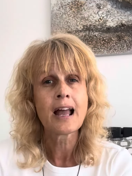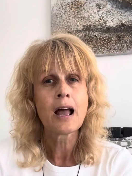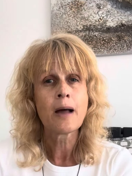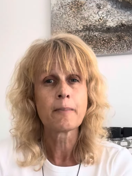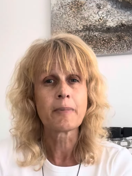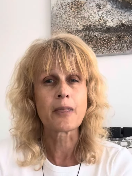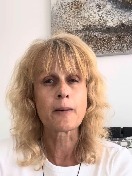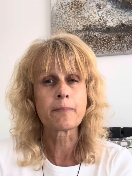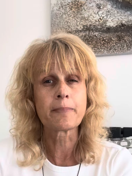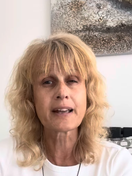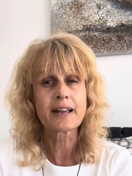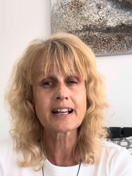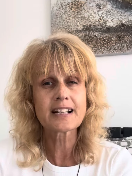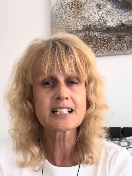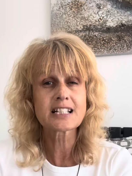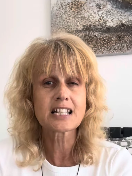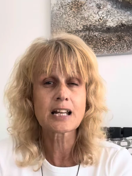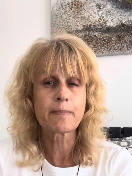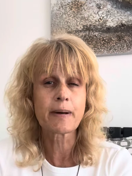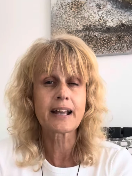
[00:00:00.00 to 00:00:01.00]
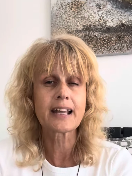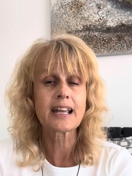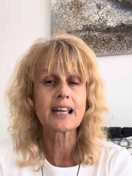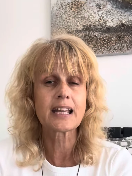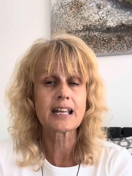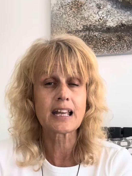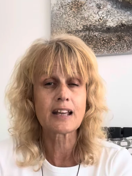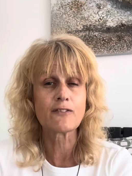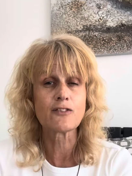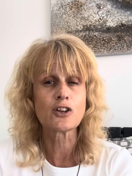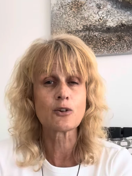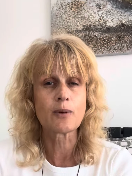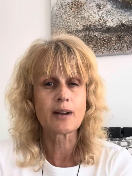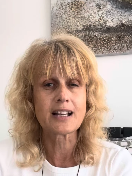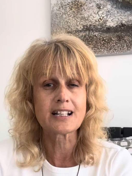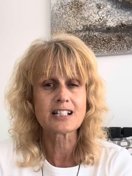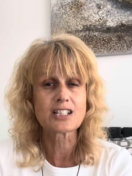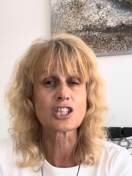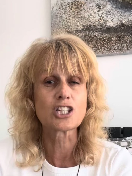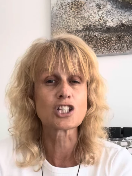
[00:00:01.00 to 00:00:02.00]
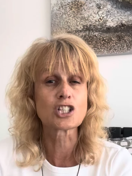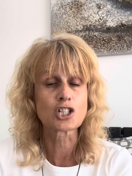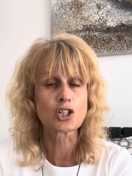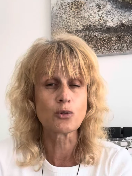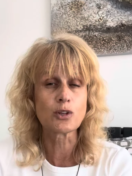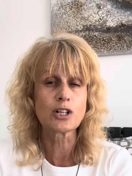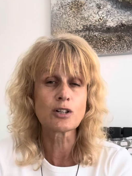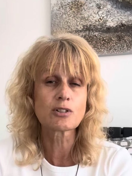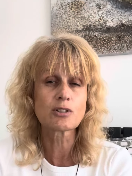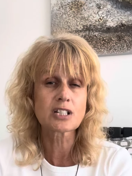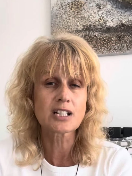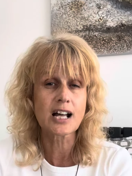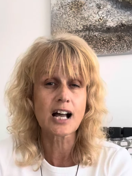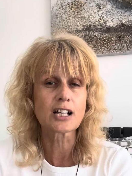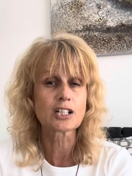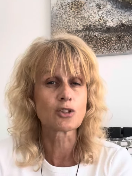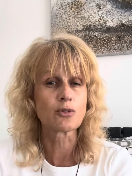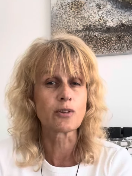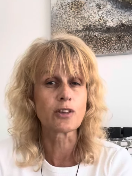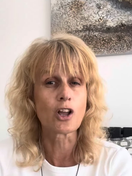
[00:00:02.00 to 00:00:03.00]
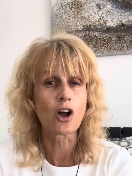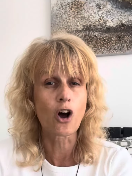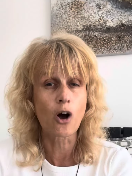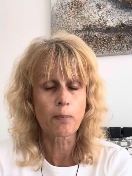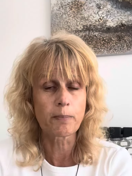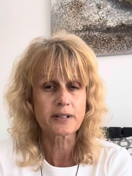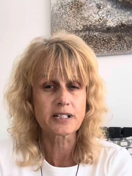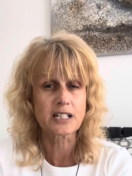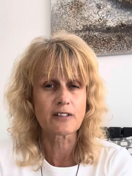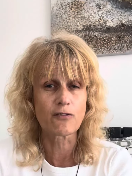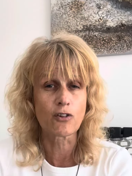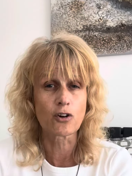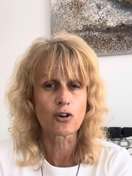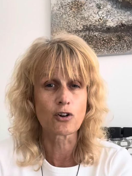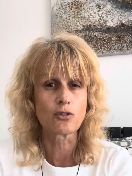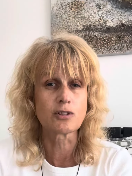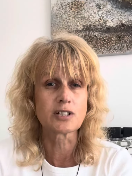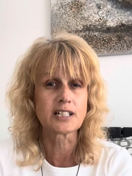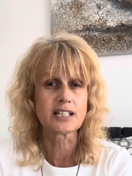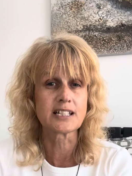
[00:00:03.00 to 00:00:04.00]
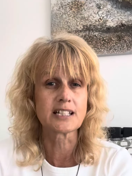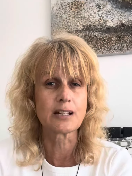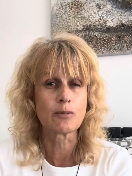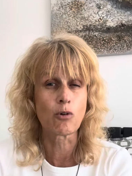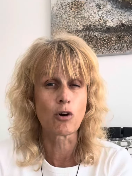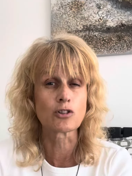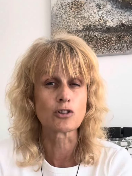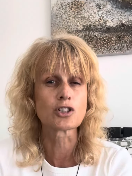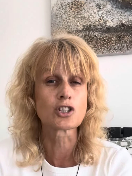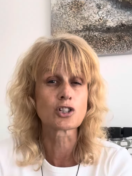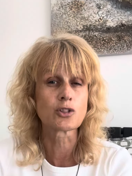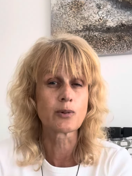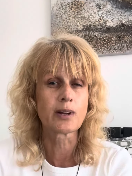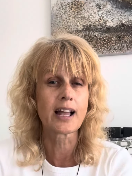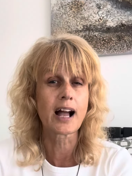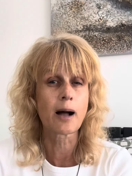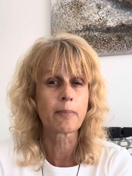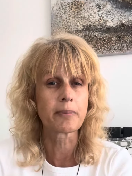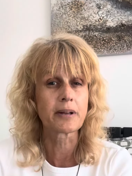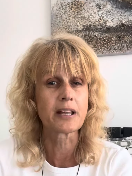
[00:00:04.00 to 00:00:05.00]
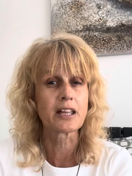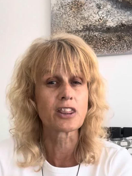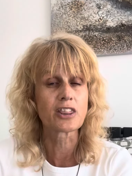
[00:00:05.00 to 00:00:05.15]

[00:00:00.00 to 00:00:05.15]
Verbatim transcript: But the biggest tip I can give you is the sooner you start doing the opposite of what OCD wants through ERP